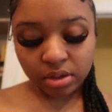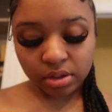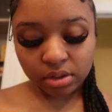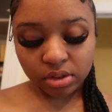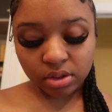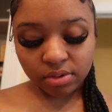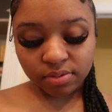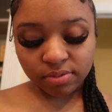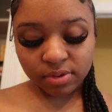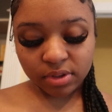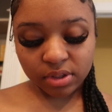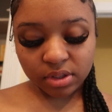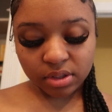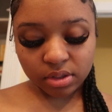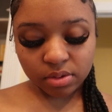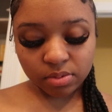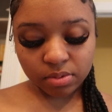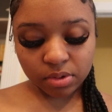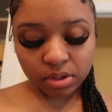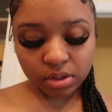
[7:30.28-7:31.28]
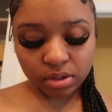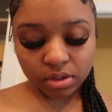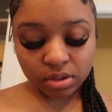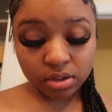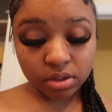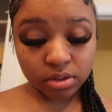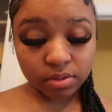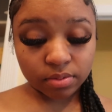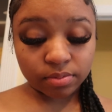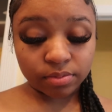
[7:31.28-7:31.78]
So hopefully this
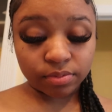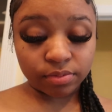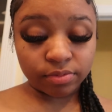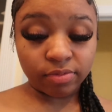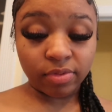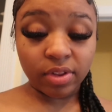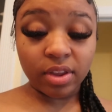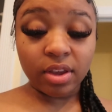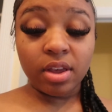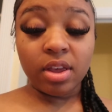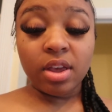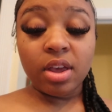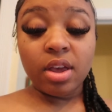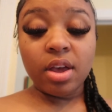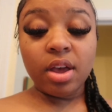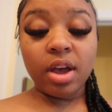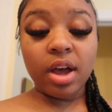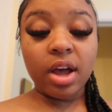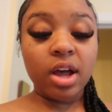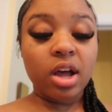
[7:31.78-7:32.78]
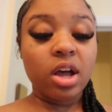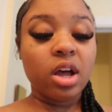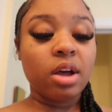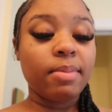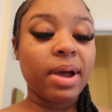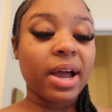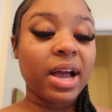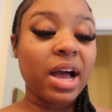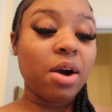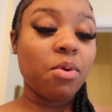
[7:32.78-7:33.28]
works.
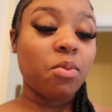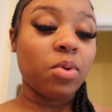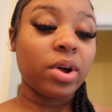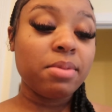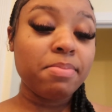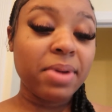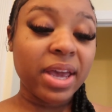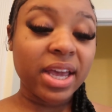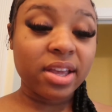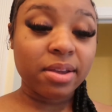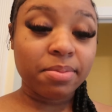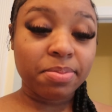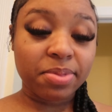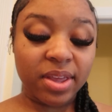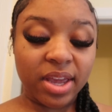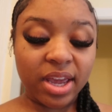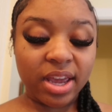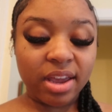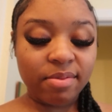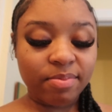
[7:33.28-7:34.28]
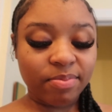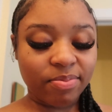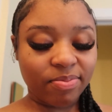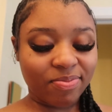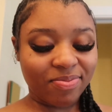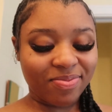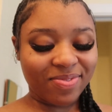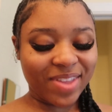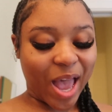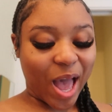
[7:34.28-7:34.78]
I got one makeup thing.
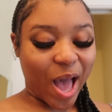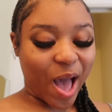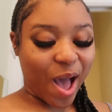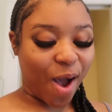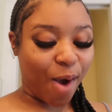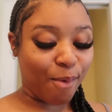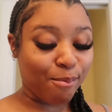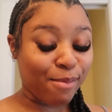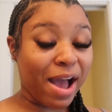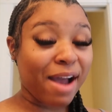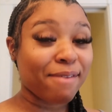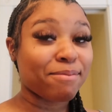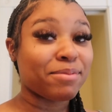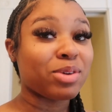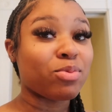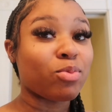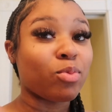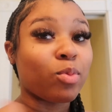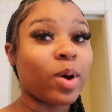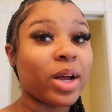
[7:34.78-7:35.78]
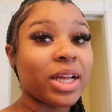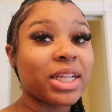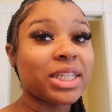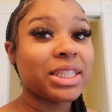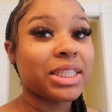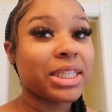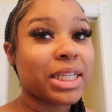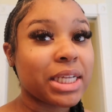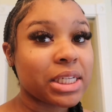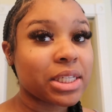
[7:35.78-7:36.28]
I've been
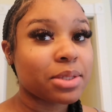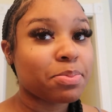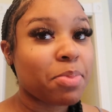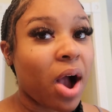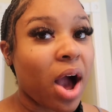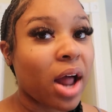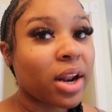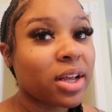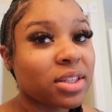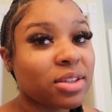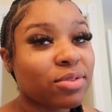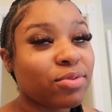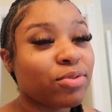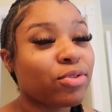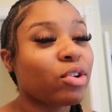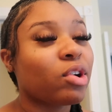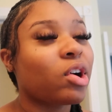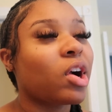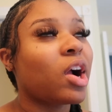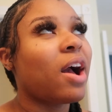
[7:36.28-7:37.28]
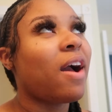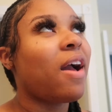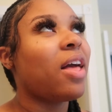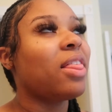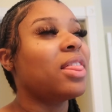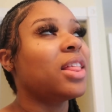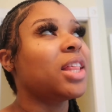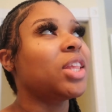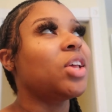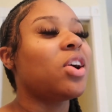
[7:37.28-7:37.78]
wanting this product for
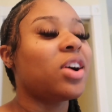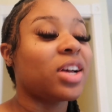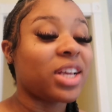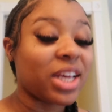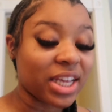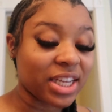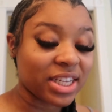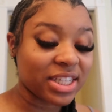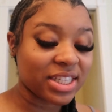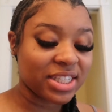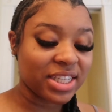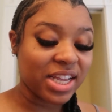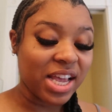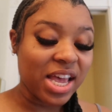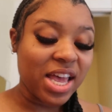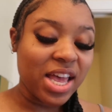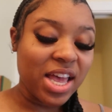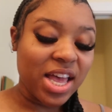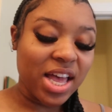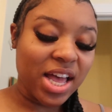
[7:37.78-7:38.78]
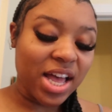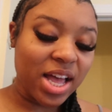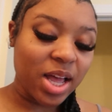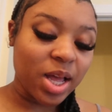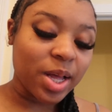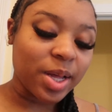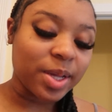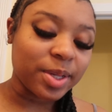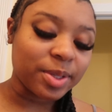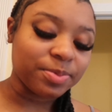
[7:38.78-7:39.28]
the longest,
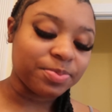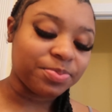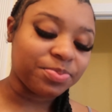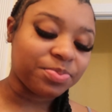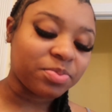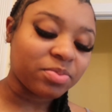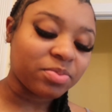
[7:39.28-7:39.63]
and